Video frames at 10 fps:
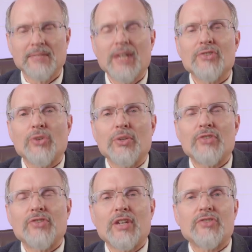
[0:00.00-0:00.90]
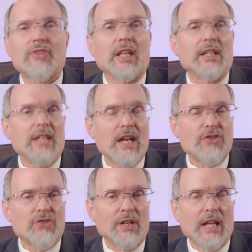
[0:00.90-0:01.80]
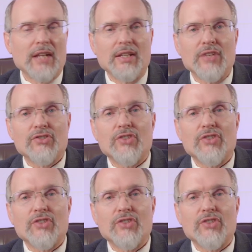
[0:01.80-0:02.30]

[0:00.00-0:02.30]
So the sixth nation in this